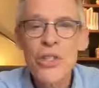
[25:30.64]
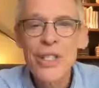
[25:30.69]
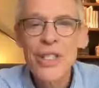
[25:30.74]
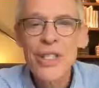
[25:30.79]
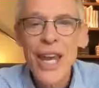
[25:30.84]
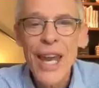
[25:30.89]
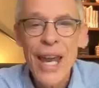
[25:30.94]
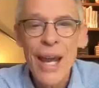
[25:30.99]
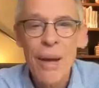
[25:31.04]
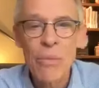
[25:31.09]
the
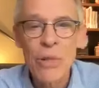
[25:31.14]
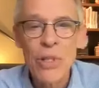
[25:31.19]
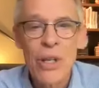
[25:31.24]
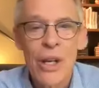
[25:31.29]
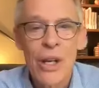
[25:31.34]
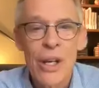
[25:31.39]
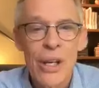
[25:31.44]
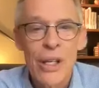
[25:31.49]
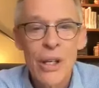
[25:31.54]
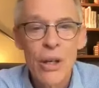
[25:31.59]

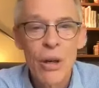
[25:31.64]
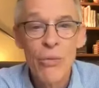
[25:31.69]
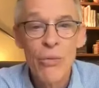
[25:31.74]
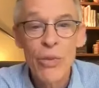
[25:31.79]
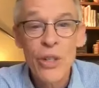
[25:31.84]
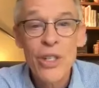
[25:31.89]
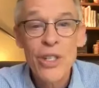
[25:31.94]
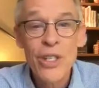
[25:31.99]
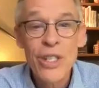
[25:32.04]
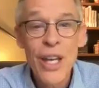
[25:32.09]
dams. You know,
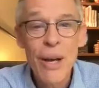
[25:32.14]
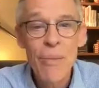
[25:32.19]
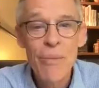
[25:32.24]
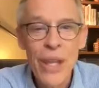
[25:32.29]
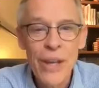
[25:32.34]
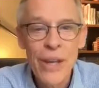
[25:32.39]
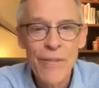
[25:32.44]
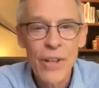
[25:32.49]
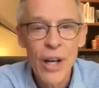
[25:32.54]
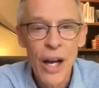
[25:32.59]
for some,
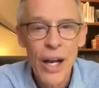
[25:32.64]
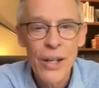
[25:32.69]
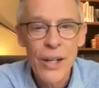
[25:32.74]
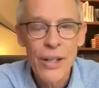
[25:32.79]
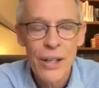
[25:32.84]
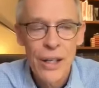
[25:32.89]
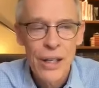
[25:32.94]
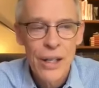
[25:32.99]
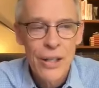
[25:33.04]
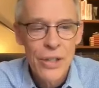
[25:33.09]
they've got
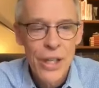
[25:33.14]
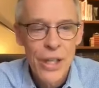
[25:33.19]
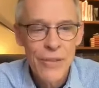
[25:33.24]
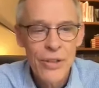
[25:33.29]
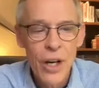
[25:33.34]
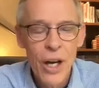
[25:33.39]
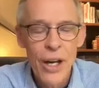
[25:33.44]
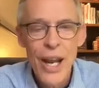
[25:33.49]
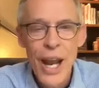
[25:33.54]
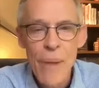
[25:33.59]
they've
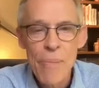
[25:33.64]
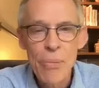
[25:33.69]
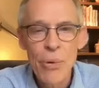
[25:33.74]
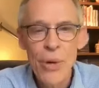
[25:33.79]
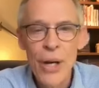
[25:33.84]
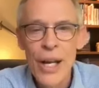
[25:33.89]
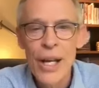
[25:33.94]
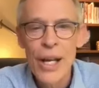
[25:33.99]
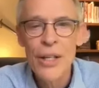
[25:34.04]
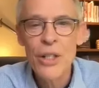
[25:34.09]
got
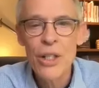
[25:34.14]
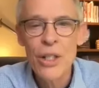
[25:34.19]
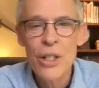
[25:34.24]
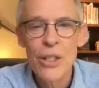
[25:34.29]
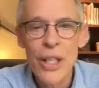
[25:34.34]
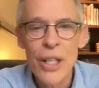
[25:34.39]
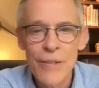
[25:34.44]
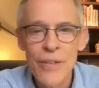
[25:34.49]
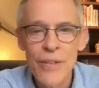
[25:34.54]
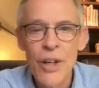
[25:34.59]

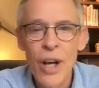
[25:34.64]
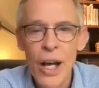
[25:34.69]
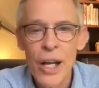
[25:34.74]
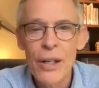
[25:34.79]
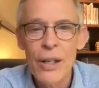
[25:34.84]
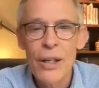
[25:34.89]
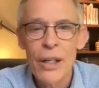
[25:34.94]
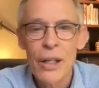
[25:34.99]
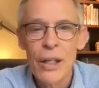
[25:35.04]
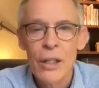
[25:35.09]
apprehension, they've
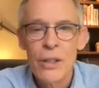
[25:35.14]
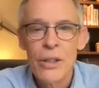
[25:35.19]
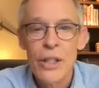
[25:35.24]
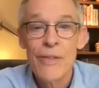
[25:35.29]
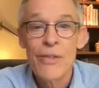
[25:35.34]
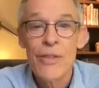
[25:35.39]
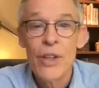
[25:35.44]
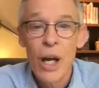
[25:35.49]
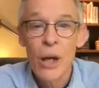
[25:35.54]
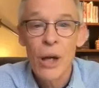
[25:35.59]
got
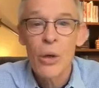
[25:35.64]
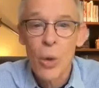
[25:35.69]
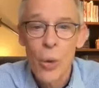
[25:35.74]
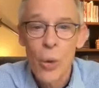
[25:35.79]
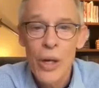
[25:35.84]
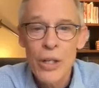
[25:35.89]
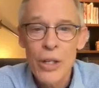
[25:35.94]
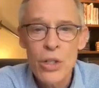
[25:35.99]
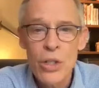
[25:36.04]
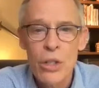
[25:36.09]
they've got
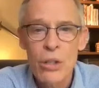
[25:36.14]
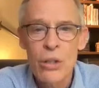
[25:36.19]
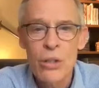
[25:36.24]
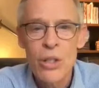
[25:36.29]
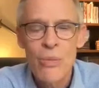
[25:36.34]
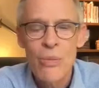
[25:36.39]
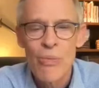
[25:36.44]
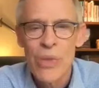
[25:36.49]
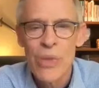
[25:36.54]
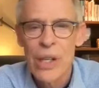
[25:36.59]

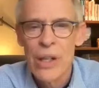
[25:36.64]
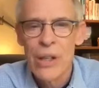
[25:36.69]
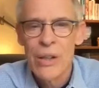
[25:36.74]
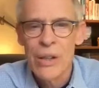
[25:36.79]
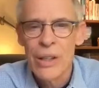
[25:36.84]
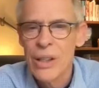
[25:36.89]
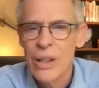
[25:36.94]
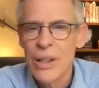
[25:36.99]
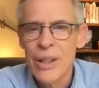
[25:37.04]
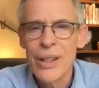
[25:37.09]
questions.
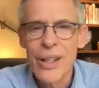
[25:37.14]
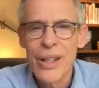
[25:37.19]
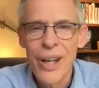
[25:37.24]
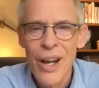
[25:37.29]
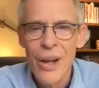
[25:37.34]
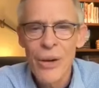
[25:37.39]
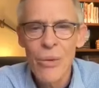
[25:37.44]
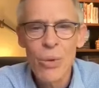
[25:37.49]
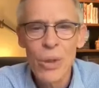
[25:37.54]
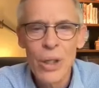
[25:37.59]

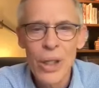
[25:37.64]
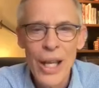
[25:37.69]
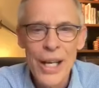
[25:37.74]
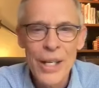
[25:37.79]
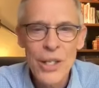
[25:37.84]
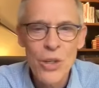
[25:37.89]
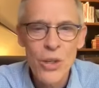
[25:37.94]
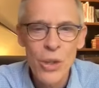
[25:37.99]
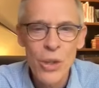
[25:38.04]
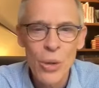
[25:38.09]
God will
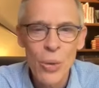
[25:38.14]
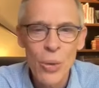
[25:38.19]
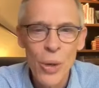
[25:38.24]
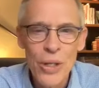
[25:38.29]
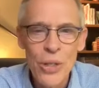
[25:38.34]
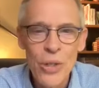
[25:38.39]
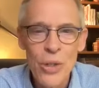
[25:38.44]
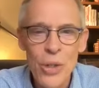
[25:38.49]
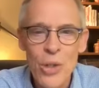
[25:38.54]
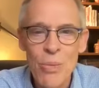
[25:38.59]
answer the
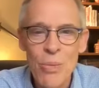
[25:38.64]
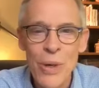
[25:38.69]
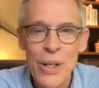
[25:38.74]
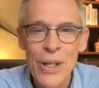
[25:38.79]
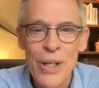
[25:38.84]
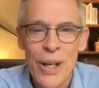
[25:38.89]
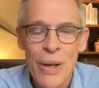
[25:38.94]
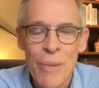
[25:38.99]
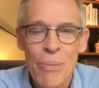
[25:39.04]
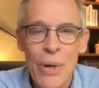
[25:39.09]
questions,
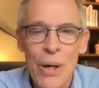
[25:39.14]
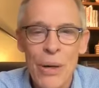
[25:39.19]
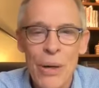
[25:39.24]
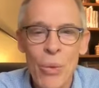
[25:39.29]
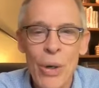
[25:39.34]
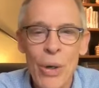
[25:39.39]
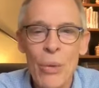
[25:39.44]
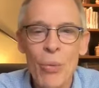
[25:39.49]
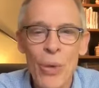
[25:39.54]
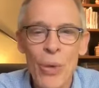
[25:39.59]
but but
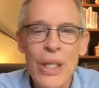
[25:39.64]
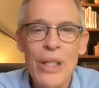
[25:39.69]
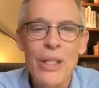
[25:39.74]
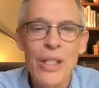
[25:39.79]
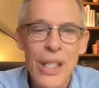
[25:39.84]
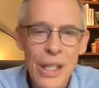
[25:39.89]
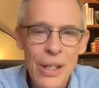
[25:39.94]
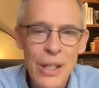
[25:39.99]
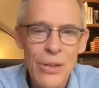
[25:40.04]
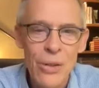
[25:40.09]
when we
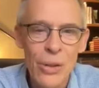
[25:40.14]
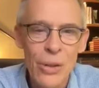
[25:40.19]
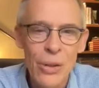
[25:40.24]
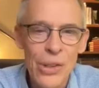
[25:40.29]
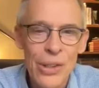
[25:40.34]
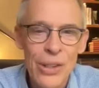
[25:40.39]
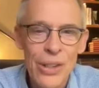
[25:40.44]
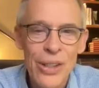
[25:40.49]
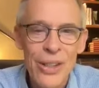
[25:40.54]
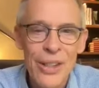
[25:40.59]
yield
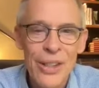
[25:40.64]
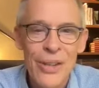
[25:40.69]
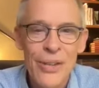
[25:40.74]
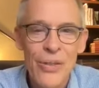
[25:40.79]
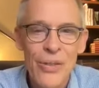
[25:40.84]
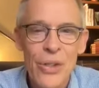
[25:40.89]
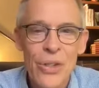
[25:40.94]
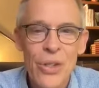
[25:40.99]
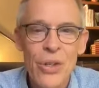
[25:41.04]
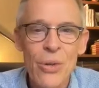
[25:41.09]

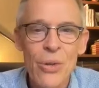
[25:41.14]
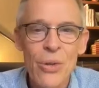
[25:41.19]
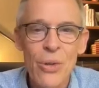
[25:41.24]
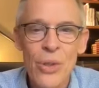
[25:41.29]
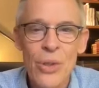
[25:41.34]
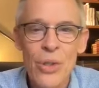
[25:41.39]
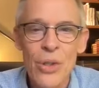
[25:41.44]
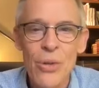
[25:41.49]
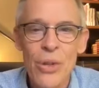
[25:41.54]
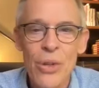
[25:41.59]
to
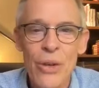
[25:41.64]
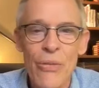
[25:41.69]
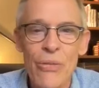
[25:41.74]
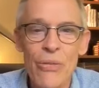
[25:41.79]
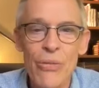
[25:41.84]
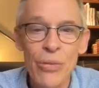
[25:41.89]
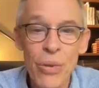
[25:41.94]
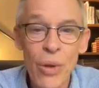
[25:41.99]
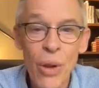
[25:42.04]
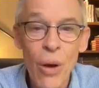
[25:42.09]
to the
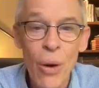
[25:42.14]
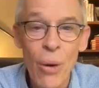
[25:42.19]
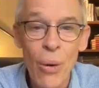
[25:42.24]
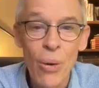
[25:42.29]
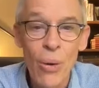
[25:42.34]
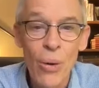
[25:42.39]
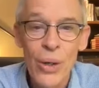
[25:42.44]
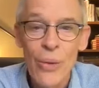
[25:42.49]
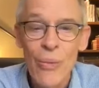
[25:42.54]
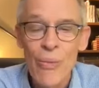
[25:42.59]

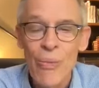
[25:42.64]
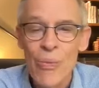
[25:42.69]
flow,